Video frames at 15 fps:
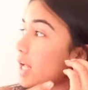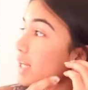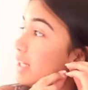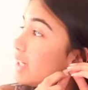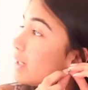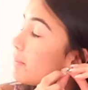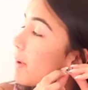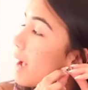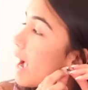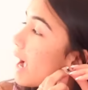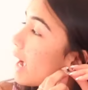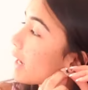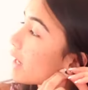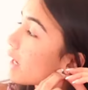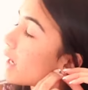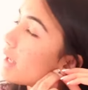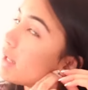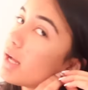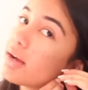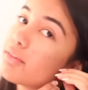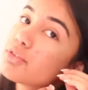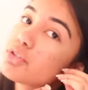I need a pack. I
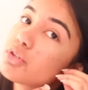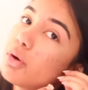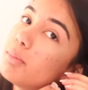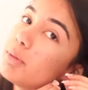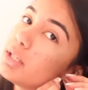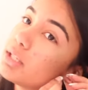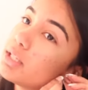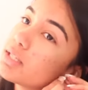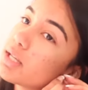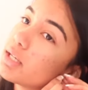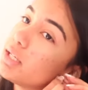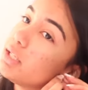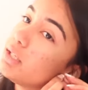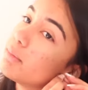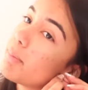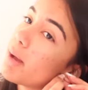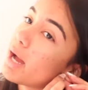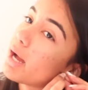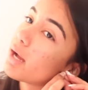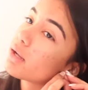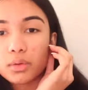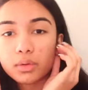have so many things that I need to
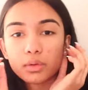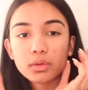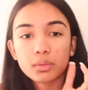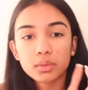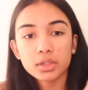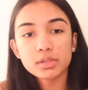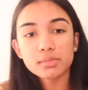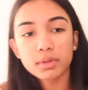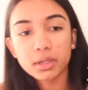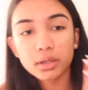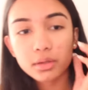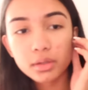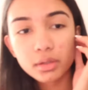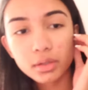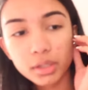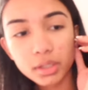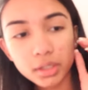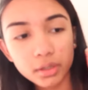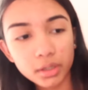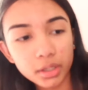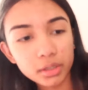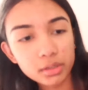pack. Where's my other
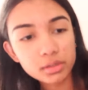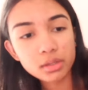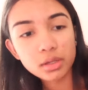earring?